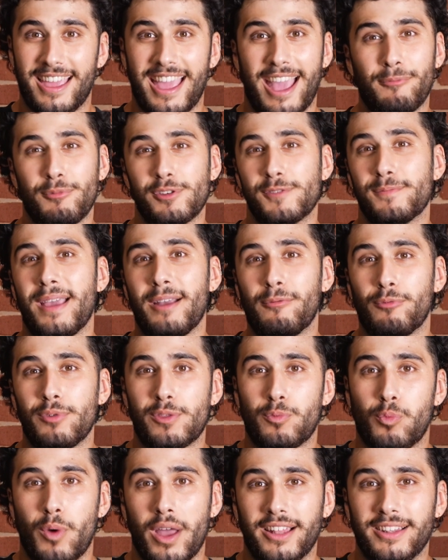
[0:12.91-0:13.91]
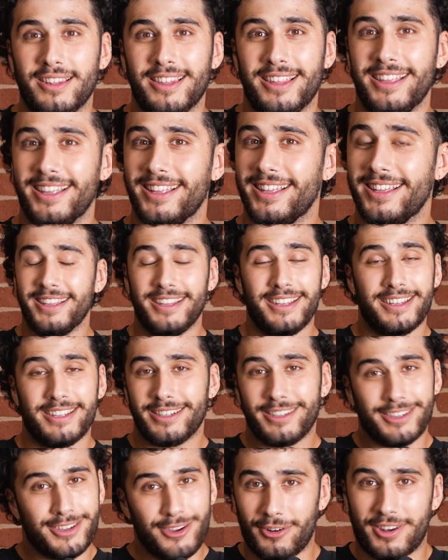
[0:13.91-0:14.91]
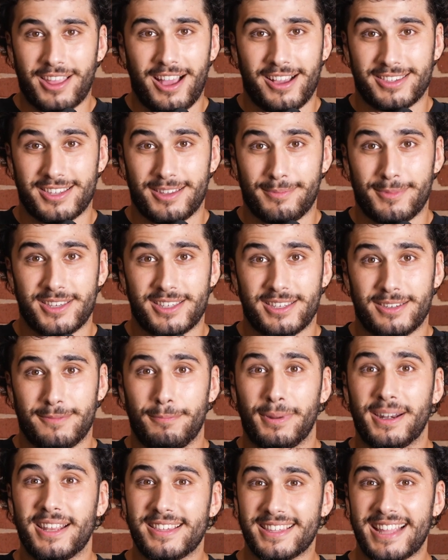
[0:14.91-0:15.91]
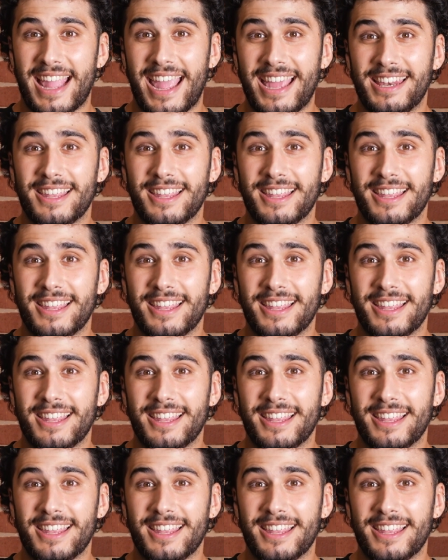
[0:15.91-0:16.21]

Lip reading: and was met with, well, not customers, but instead